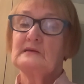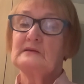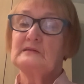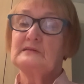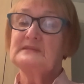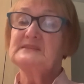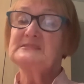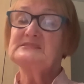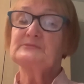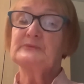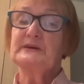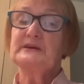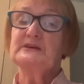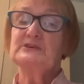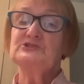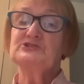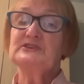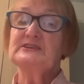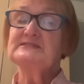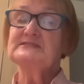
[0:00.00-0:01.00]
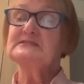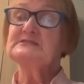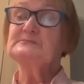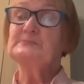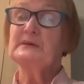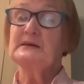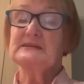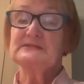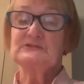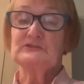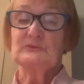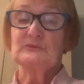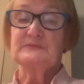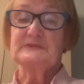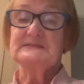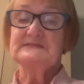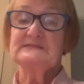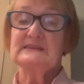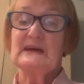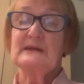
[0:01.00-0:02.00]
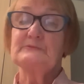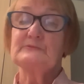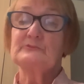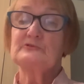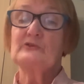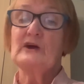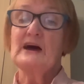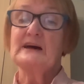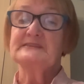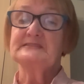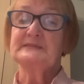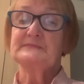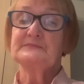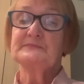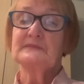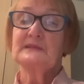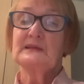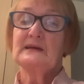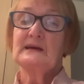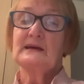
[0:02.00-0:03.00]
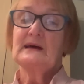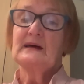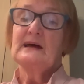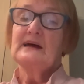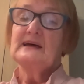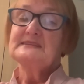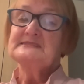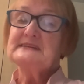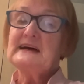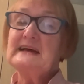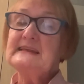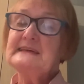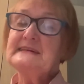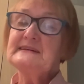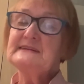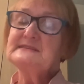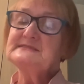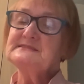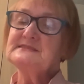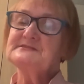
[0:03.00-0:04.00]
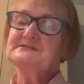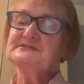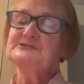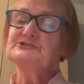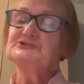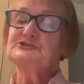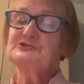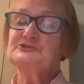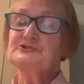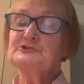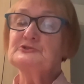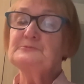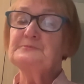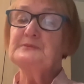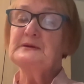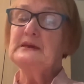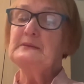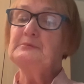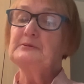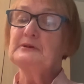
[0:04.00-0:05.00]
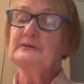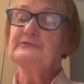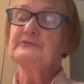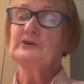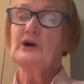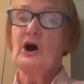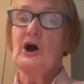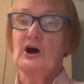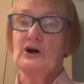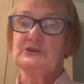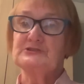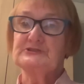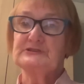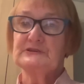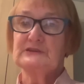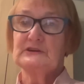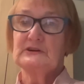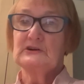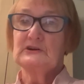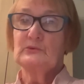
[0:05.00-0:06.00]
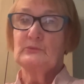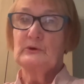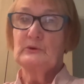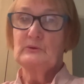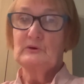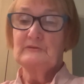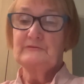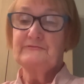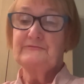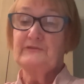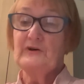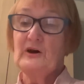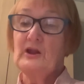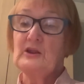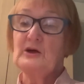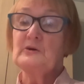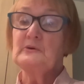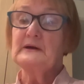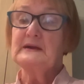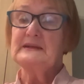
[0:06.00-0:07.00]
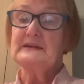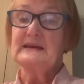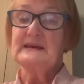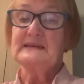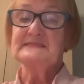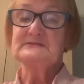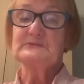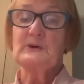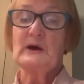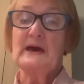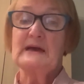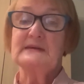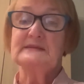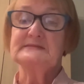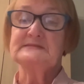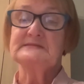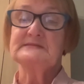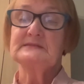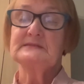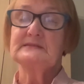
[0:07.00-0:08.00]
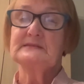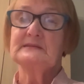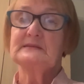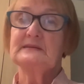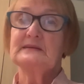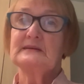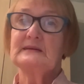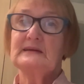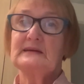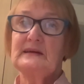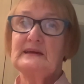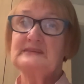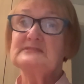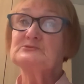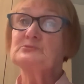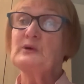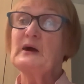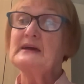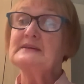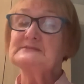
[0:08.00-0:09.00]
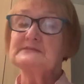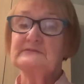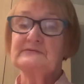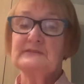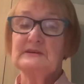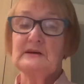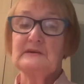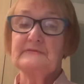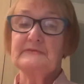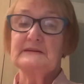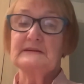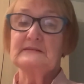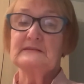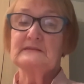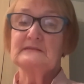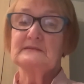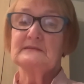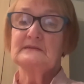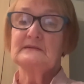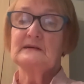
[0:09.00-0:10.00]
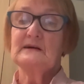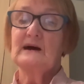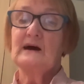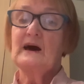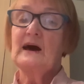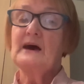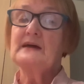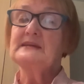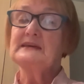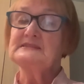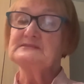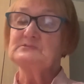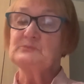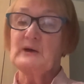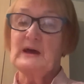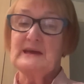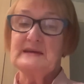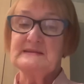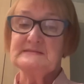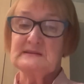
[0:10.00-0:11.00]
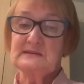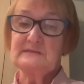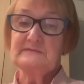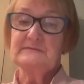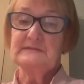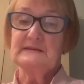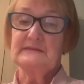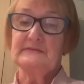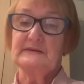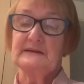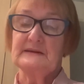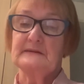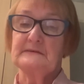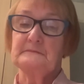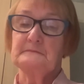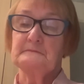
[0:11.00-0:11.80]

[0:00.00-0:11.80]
This week Jesus picks up the same thread, telling us that as true people of God, we will follow in his ways of loving and his ways of living.